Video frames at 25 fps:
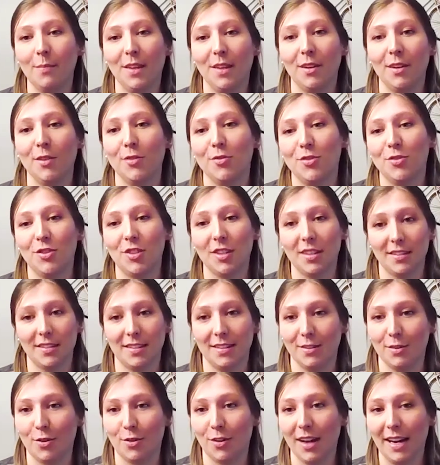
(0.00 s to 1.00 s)
you know
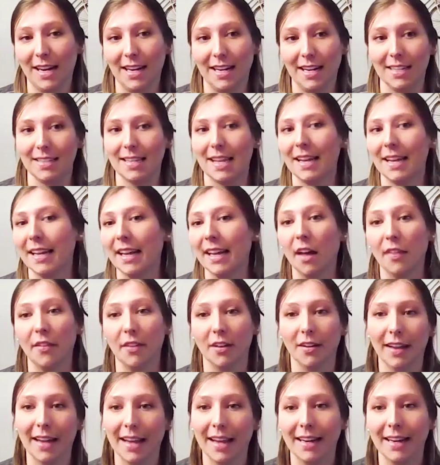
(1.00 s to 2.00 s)
just as great as any
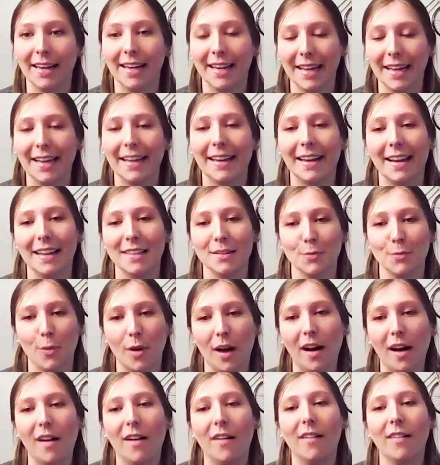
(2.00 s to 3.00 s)
other candidate as
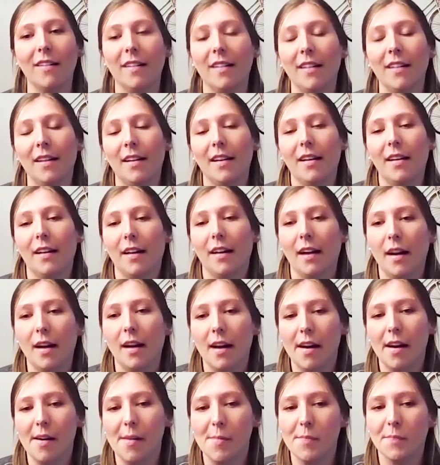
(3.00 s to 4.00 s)
well
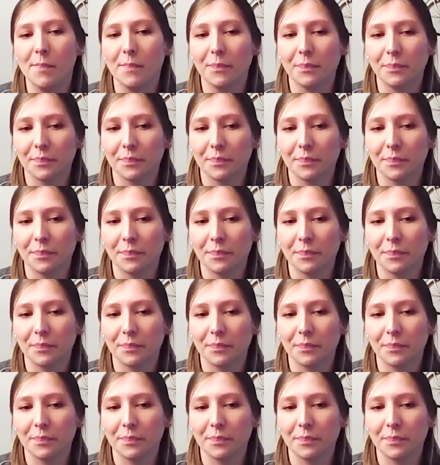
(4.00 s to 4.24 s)
um, i love um,